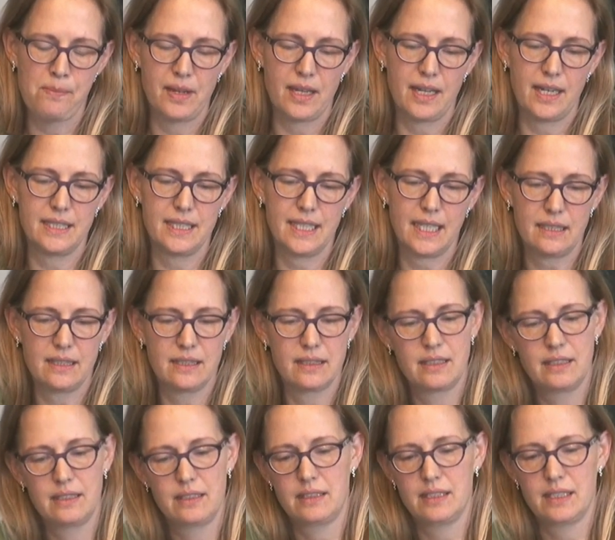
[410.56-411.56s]
And yet,
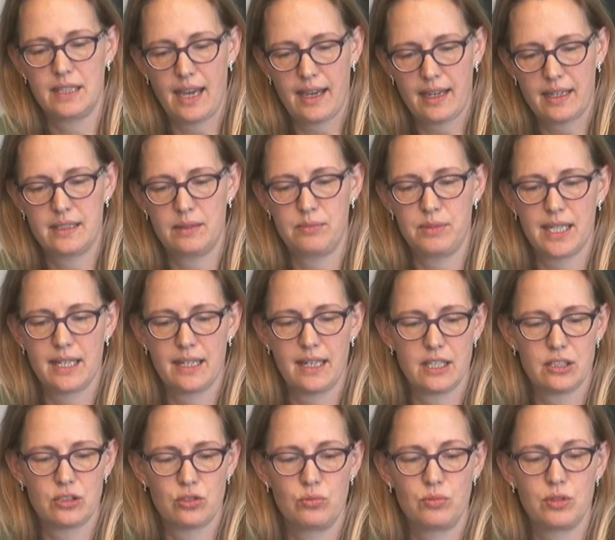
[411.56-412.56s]
the academic
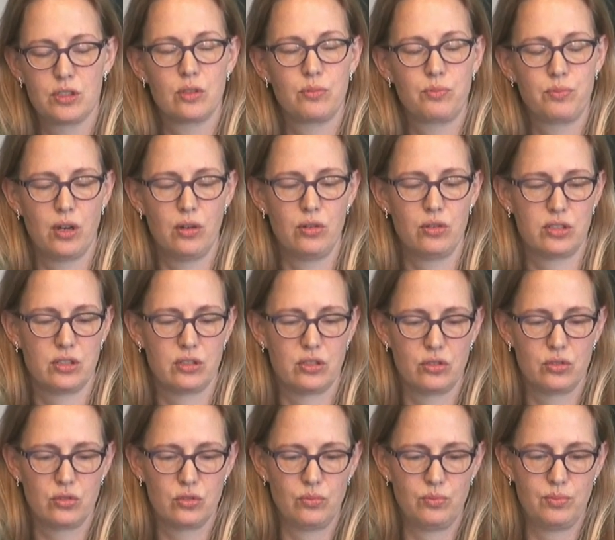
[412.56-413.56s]
classroom is
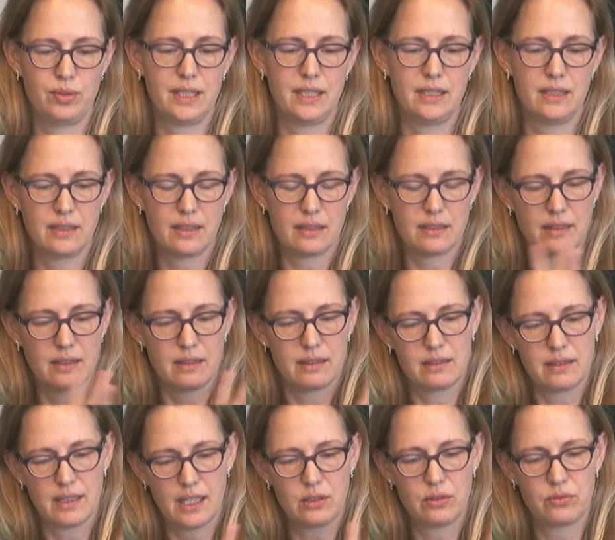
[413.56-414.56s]
supposed to be
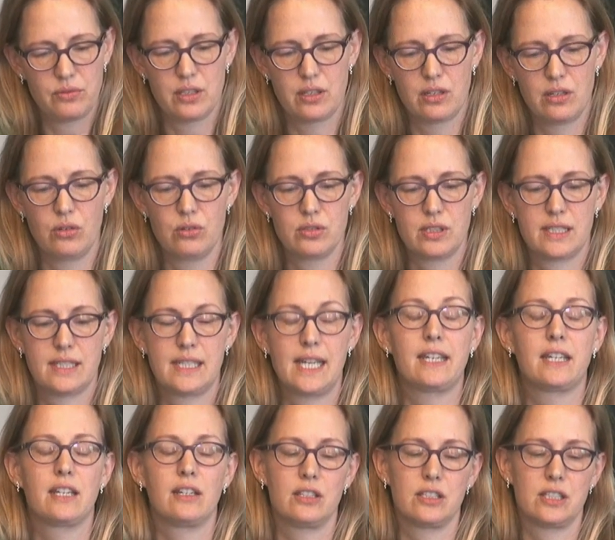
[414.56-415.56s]
kind of a closed
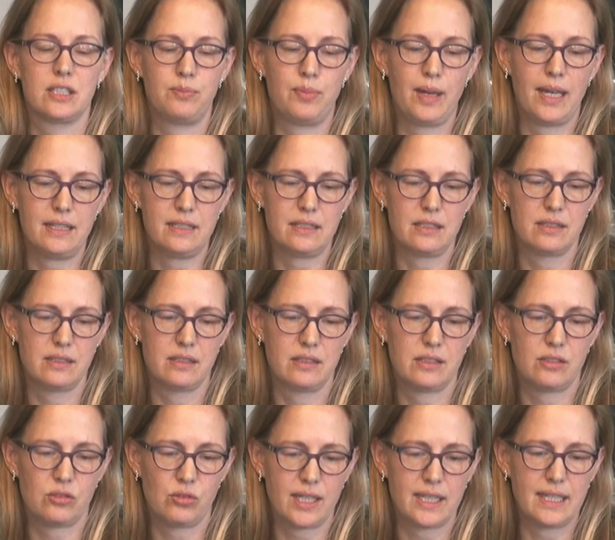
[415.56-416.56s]
secular space,
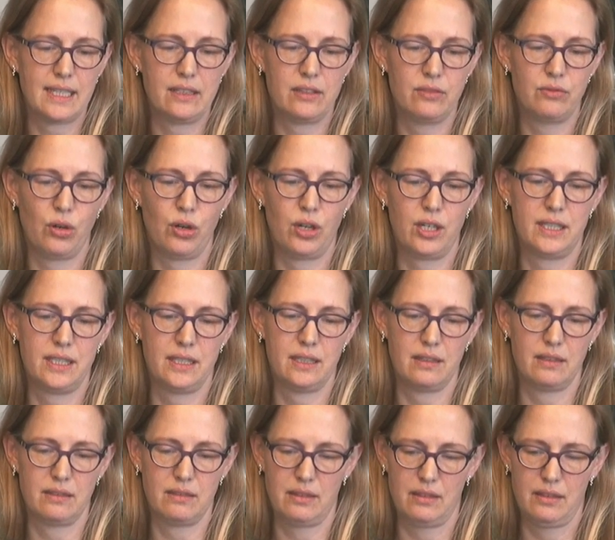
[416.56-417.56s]
strictly
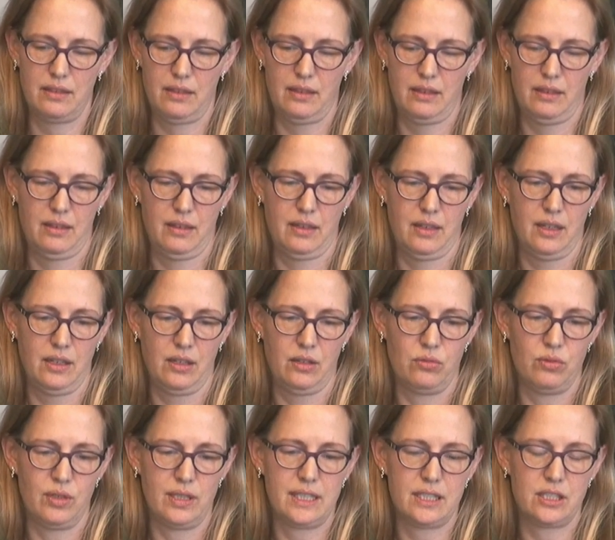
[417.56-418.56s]
avoiding
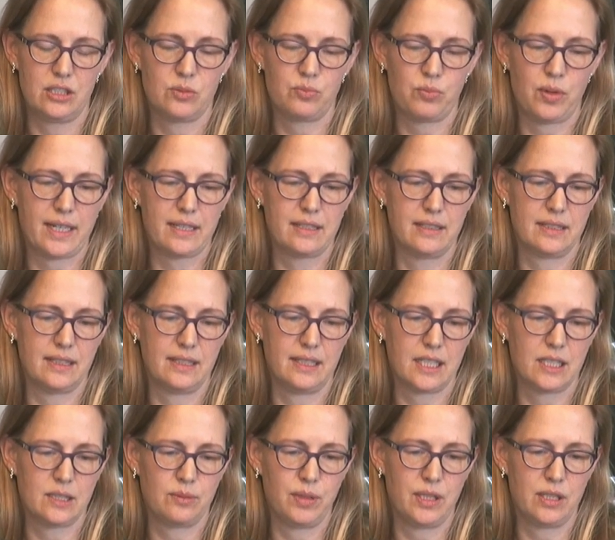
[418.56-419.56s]
religious practice and
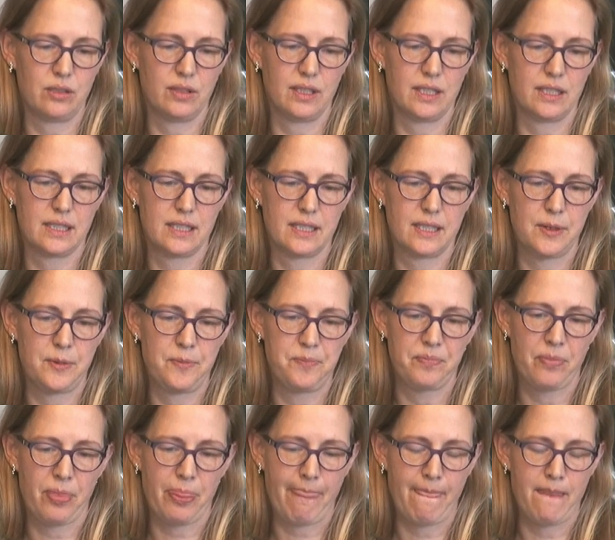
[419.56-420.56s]
experience.
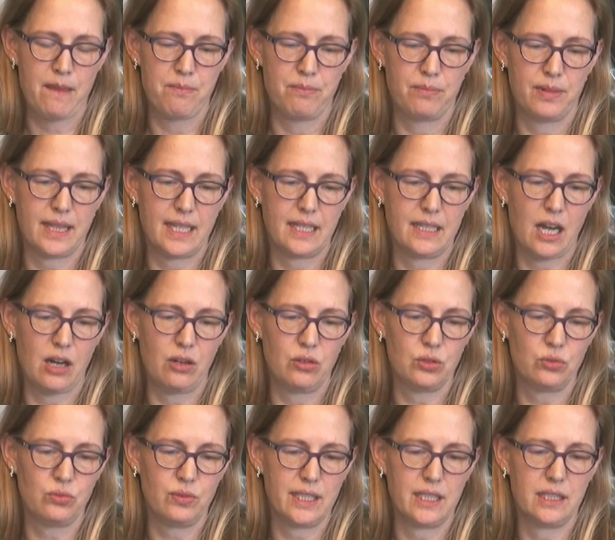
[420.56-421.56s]
But then, how
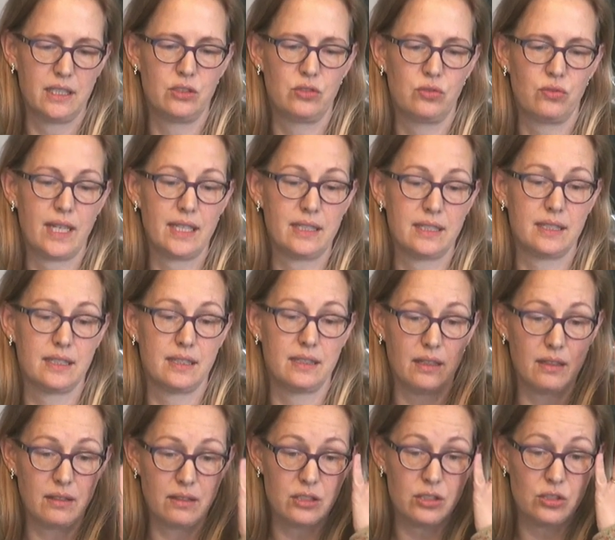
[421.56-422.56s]
do we address
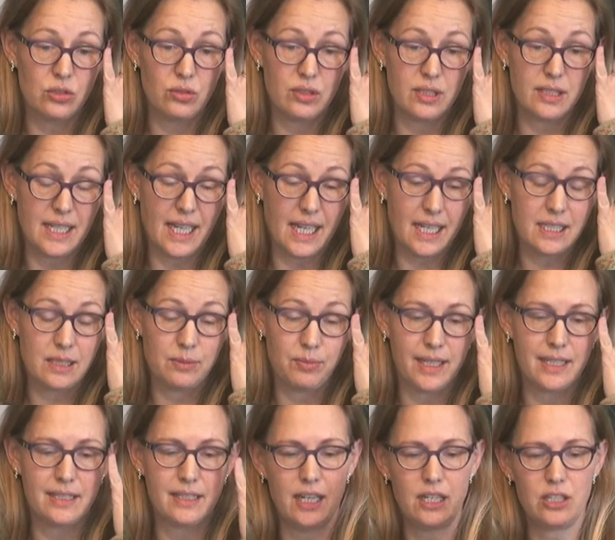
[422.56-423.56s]
the students'
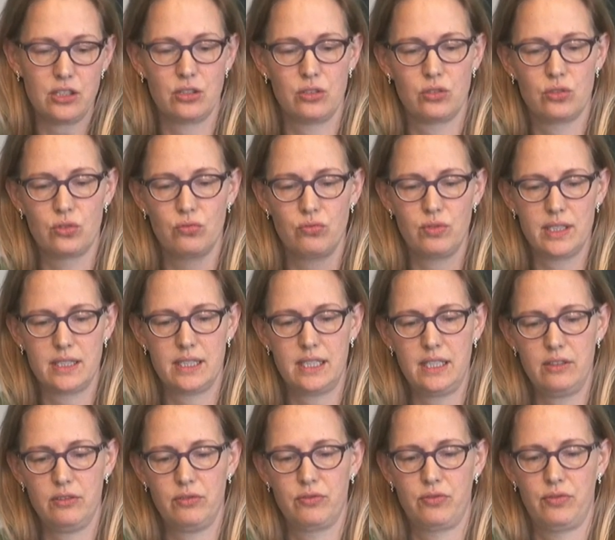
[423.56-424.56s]
expectation to
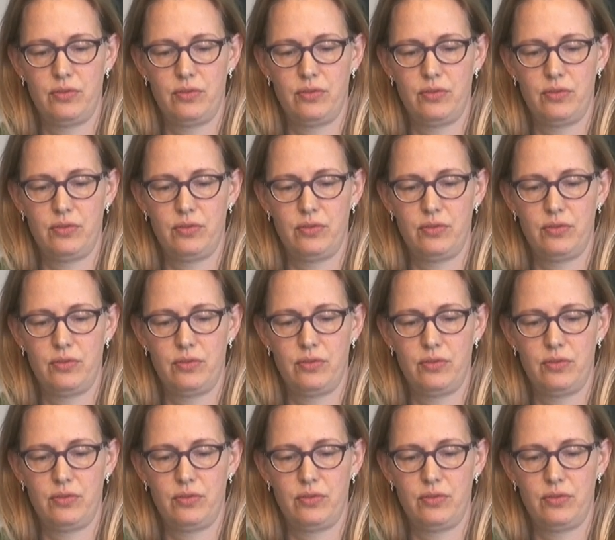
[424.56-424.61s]
receive